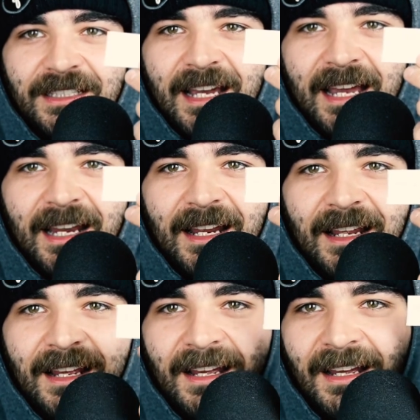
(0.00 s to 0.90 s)
that?
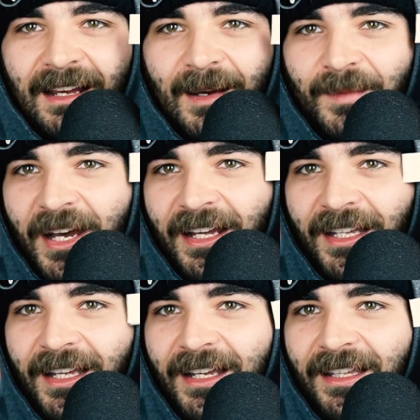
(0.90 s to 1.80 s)

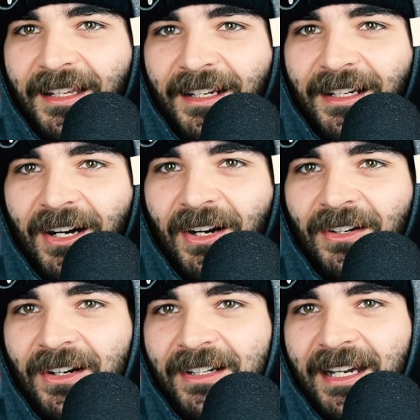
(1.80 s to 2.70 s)
There you
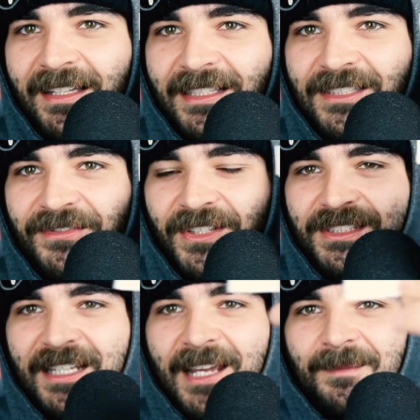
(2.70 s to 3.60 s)
go. Okay, that's the
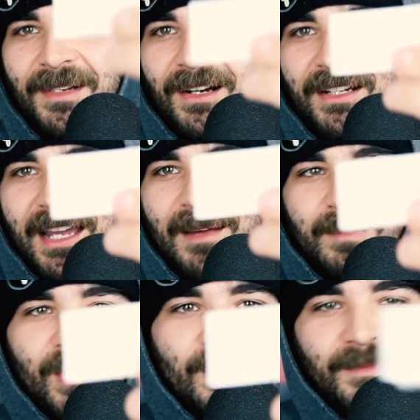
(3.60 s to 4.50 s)
first name. Okay,
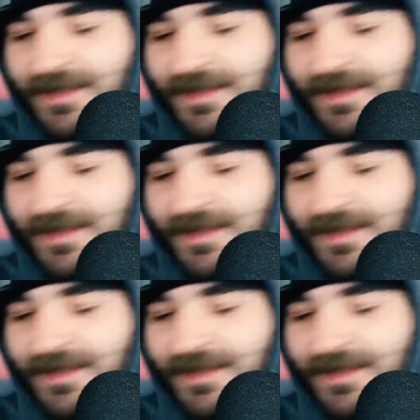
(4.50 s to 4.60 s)
boom.